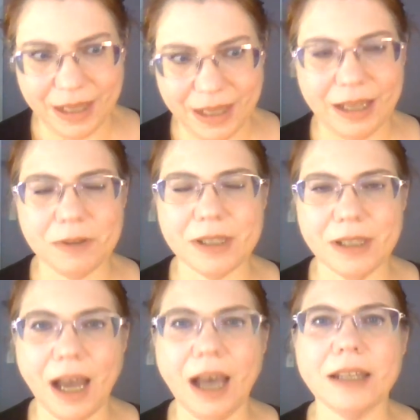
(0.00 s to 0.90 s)
It was
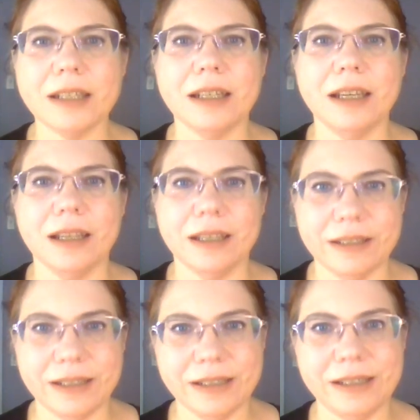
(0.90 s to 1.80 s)
not
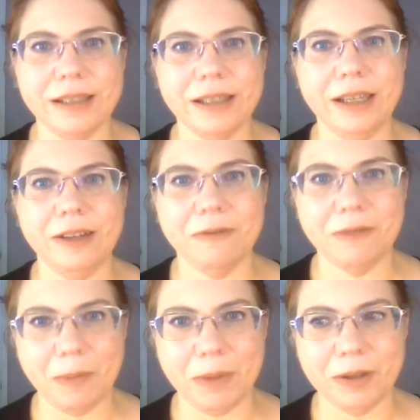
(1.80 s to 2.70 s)
consistently
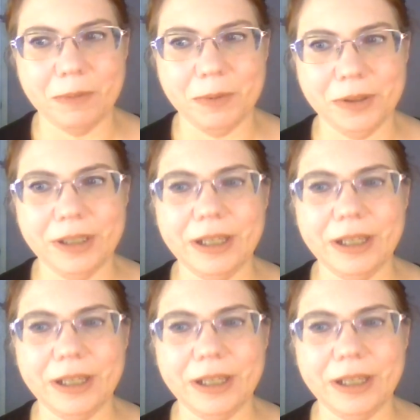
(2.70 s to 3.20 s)
replicable.